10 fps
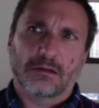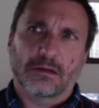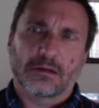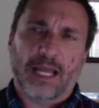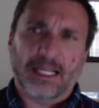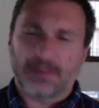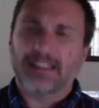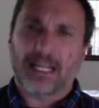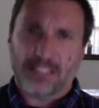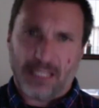as we
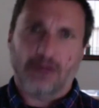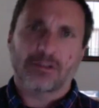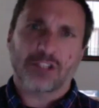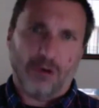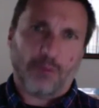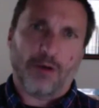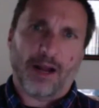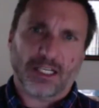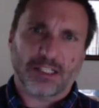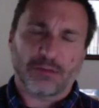sat down to do our
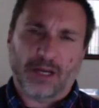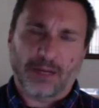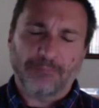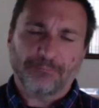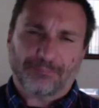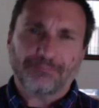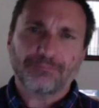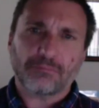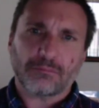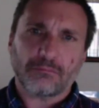practice reading,
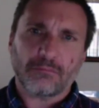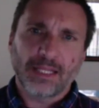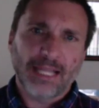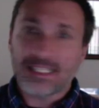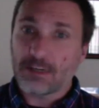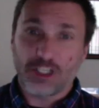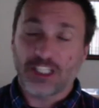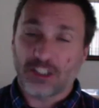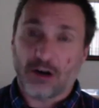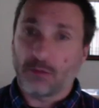and that's how she
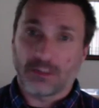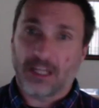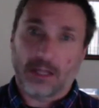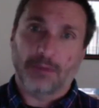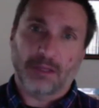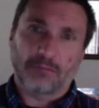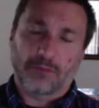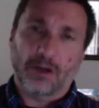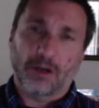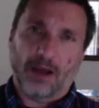started, was telling me,
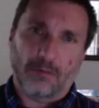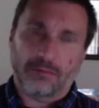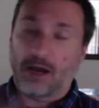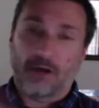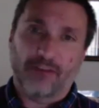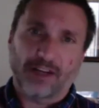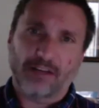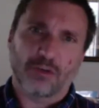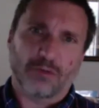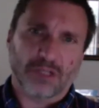how effective
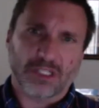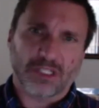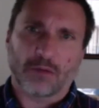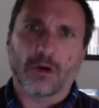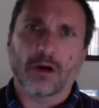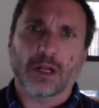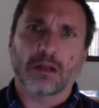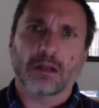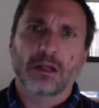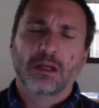she was in the work. And
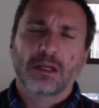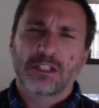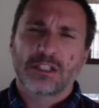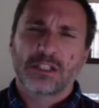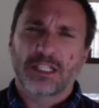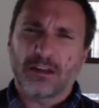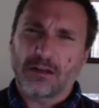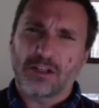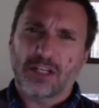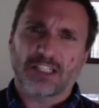she started to
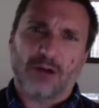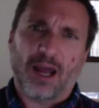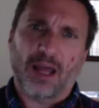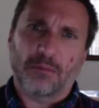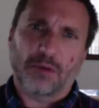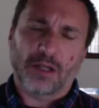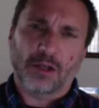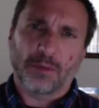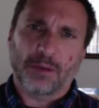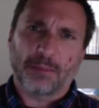describe a little
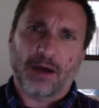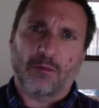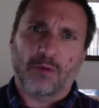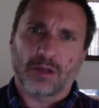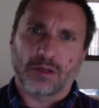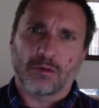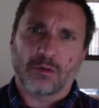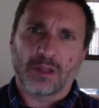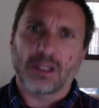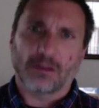bit about what
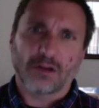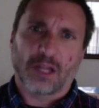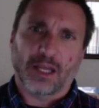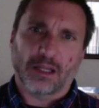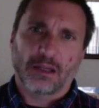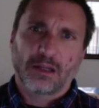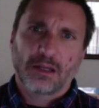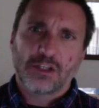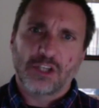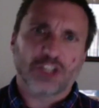Dorothea looked like.
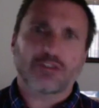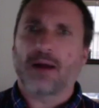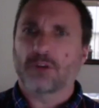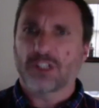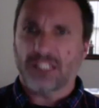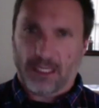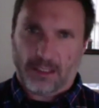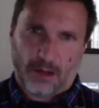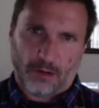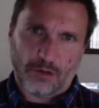She described her skin
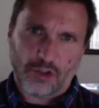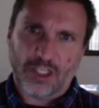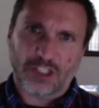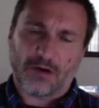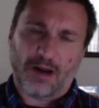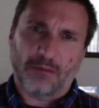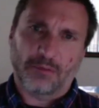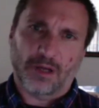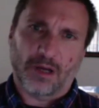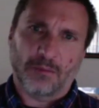color. She described
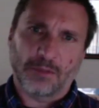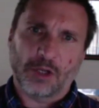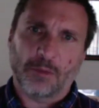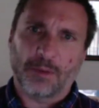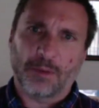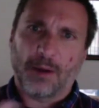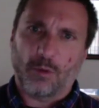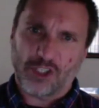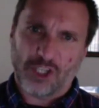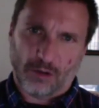a little bit about
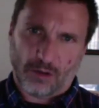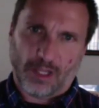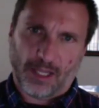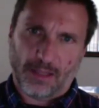what she looked like.